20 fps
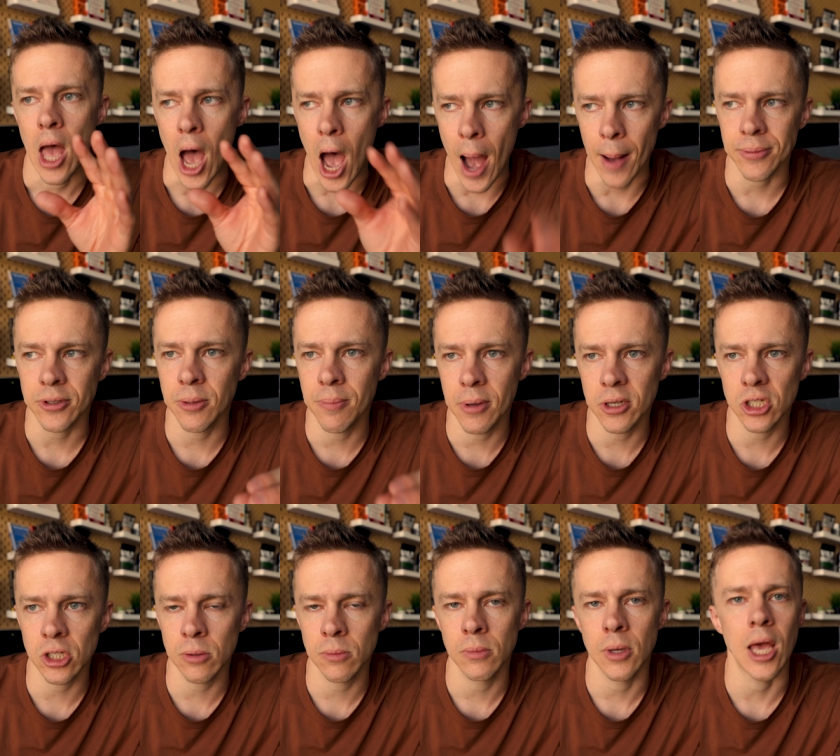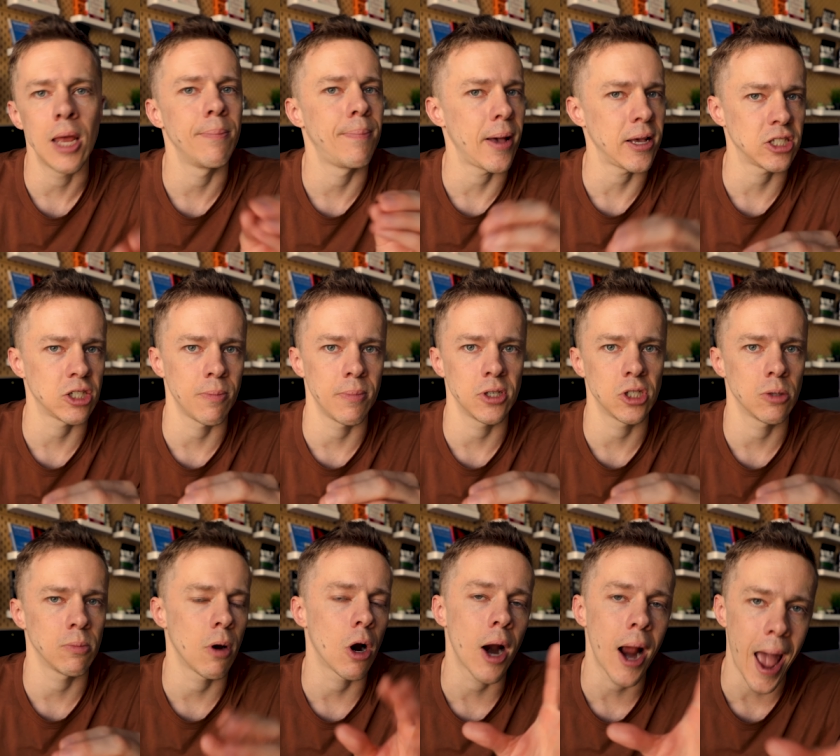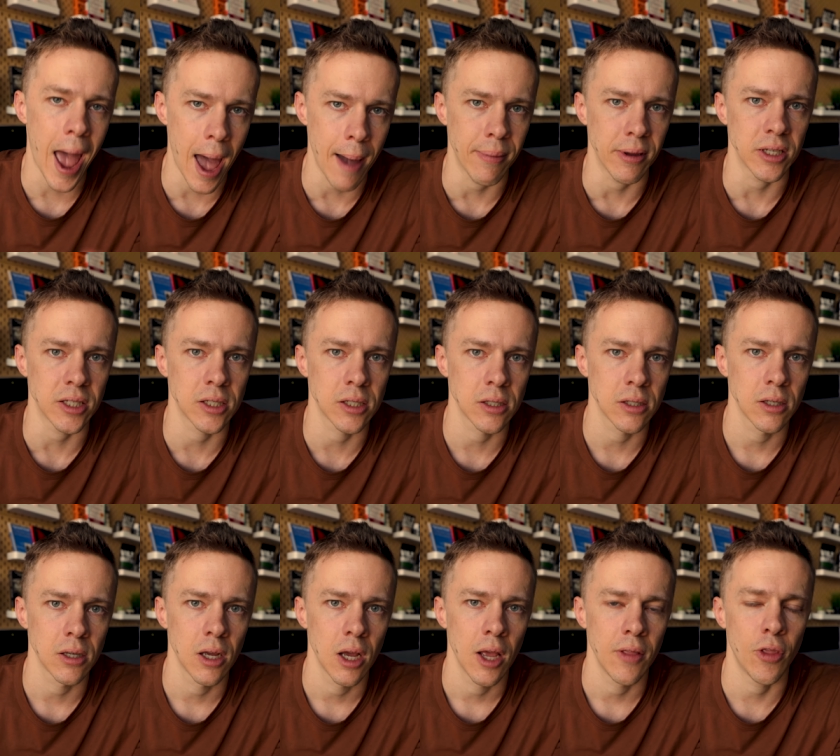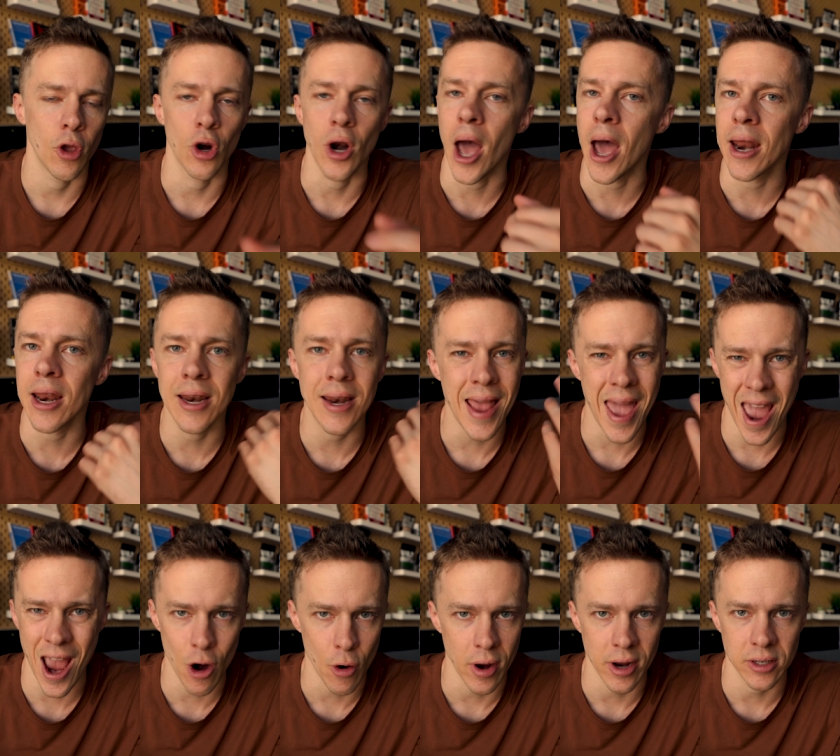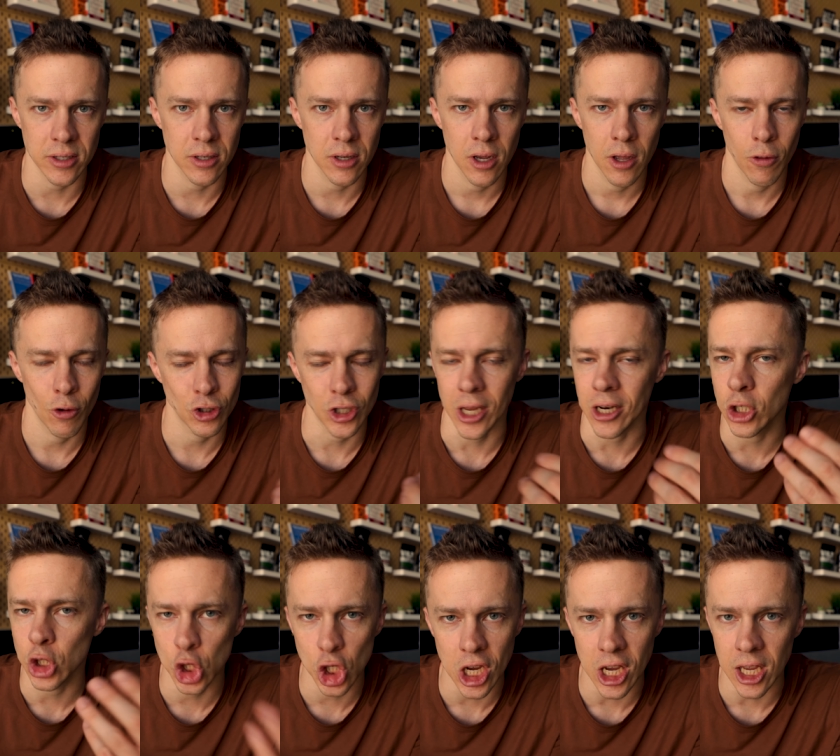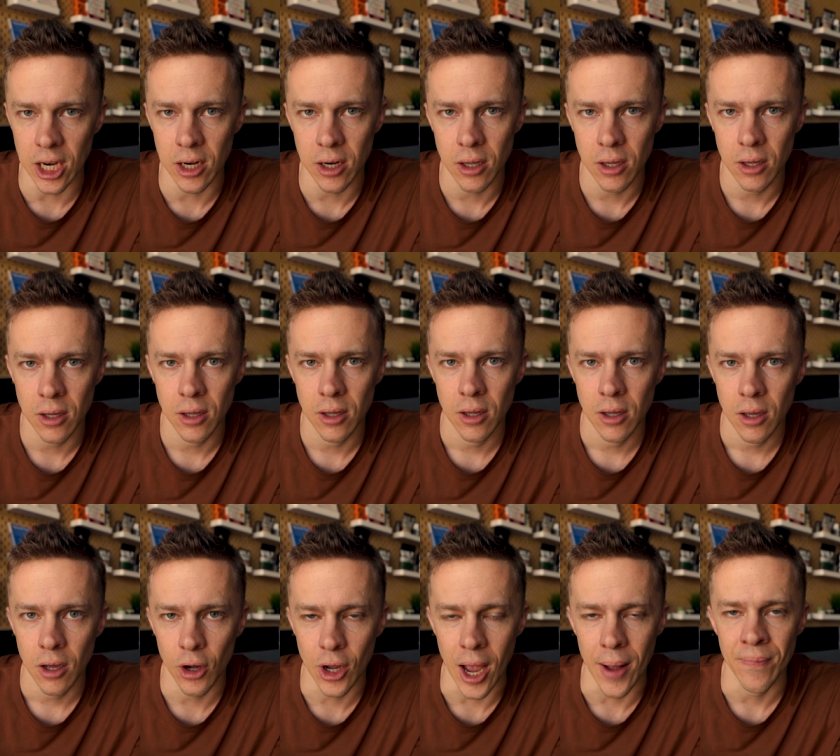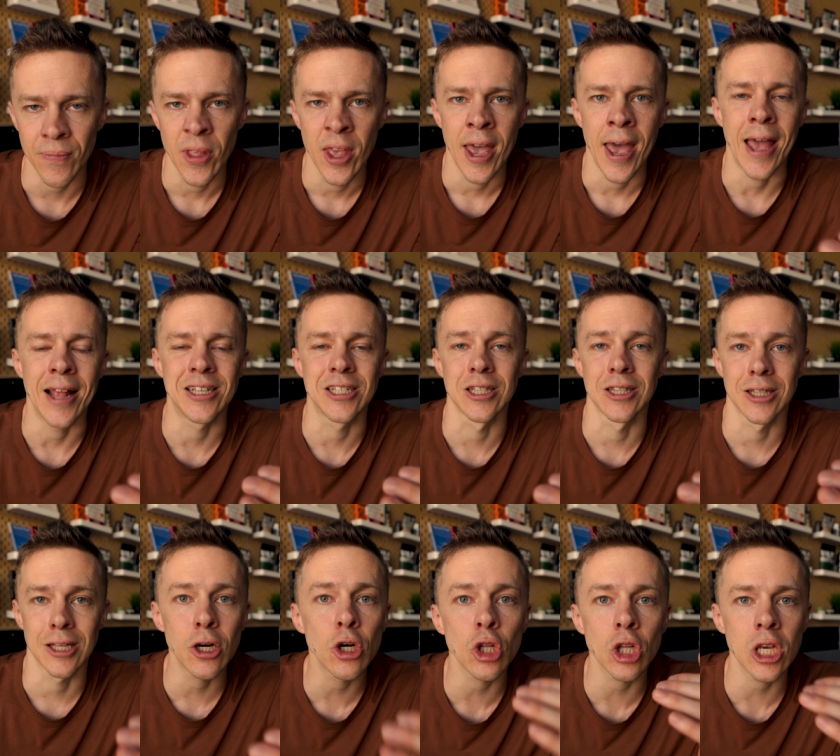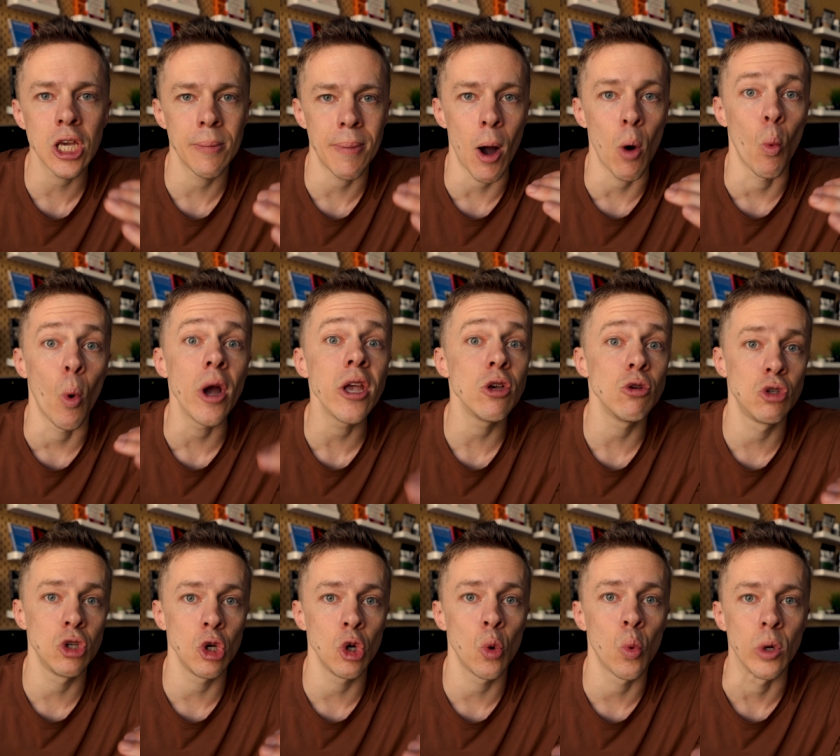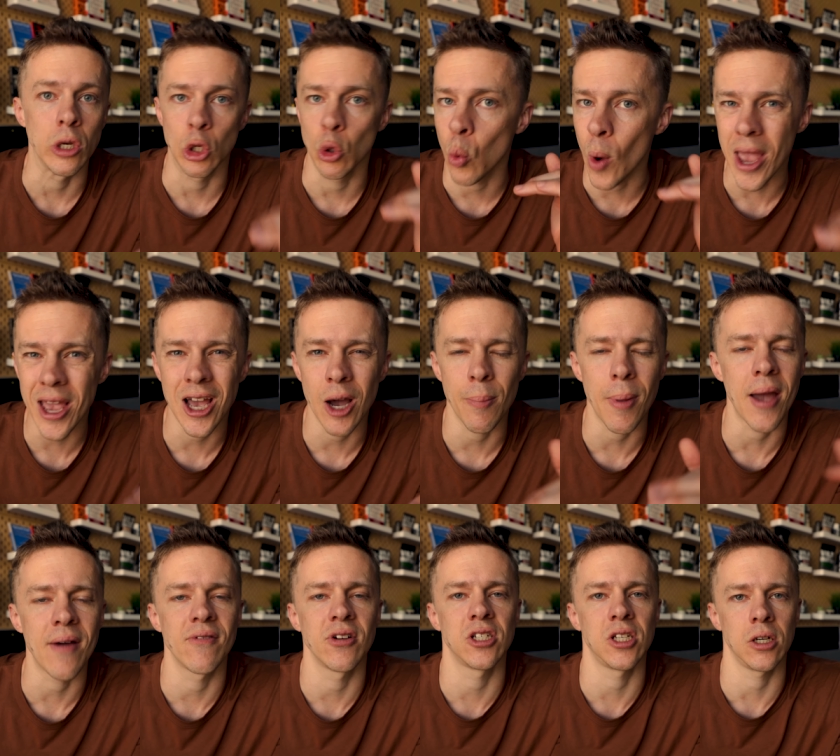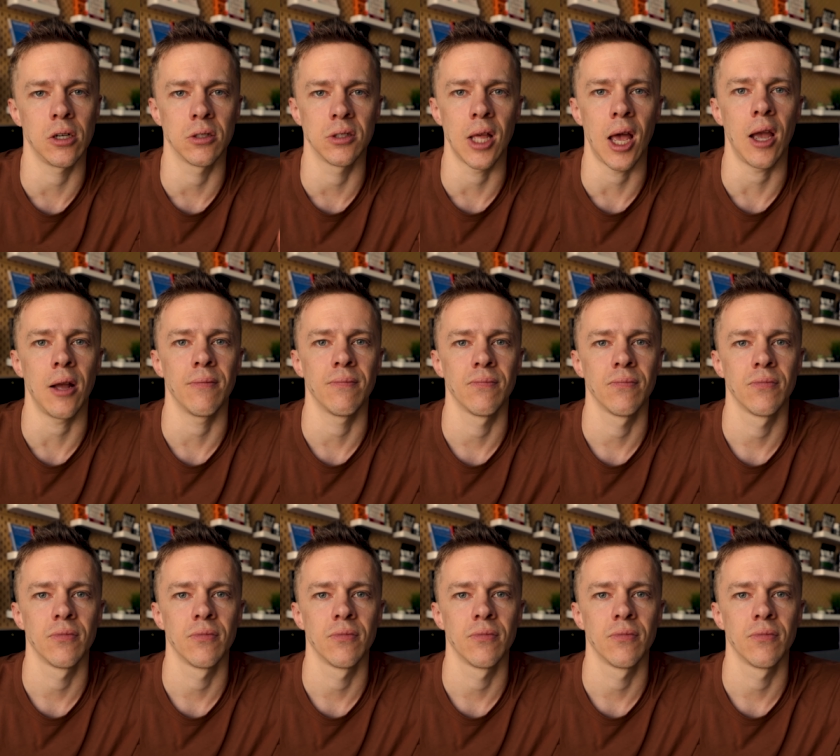Optimism and pessimism are habits. They're not inherent. There's not a gene. Okay. It's literally about what you do when you wake up every single day.